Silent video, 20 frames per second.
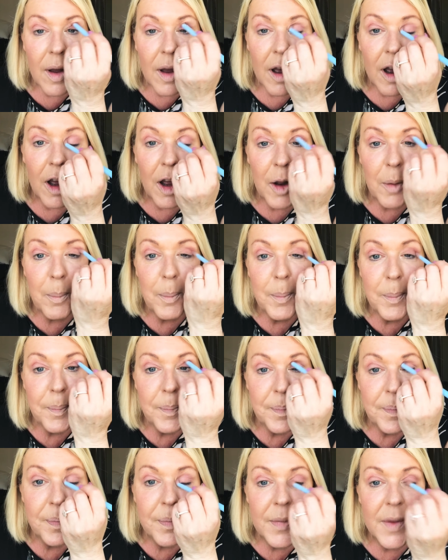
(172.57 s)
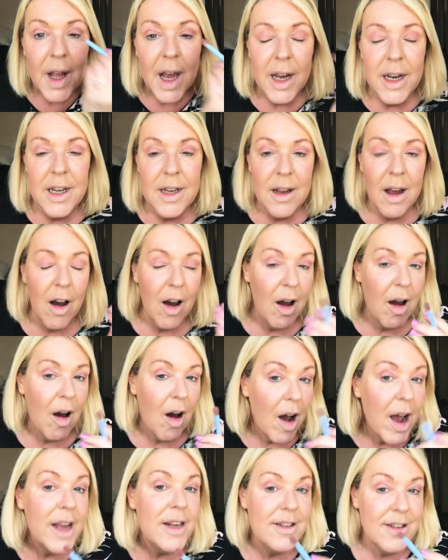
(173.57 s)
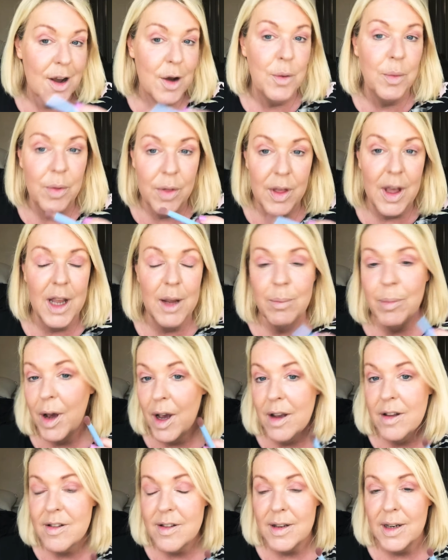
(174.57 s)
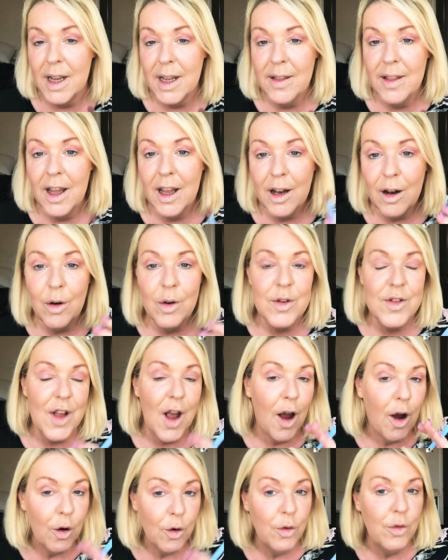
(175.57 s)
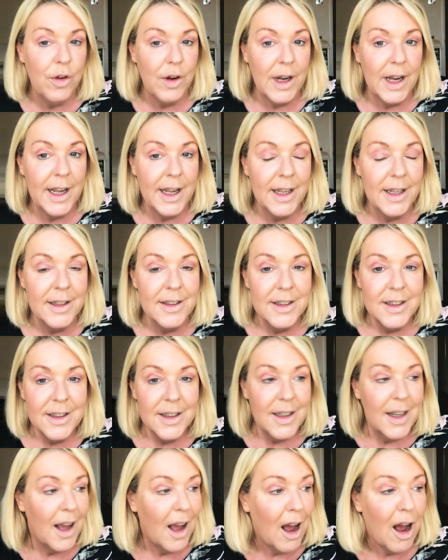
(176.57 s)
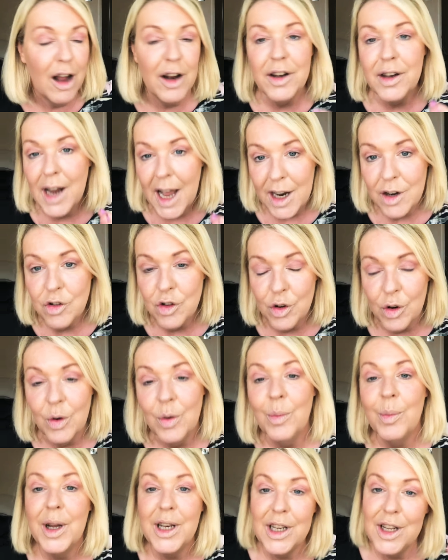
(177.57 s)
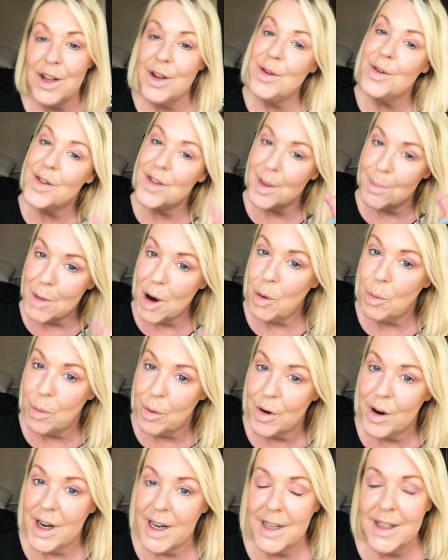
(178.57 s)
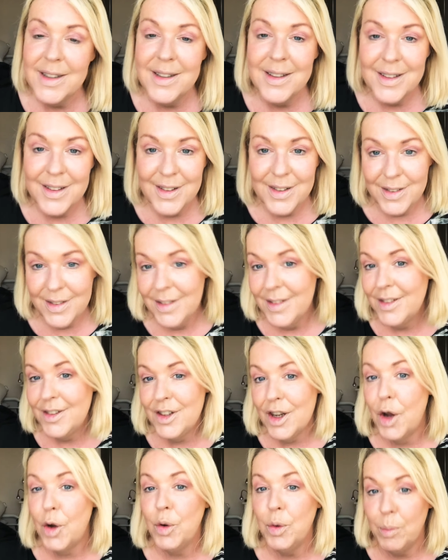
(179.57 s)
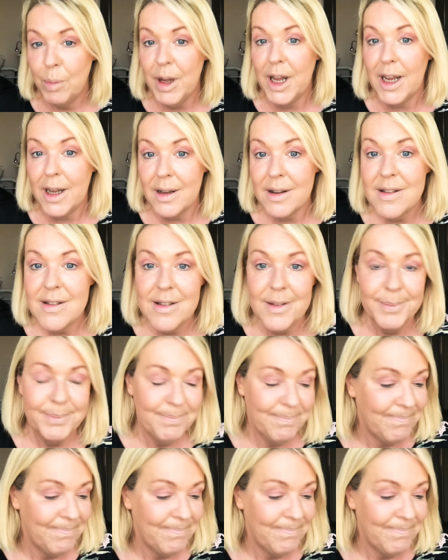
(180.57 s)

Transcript: And I don't think personally that it looks overly unnatural when you use the mulberry tone pinks.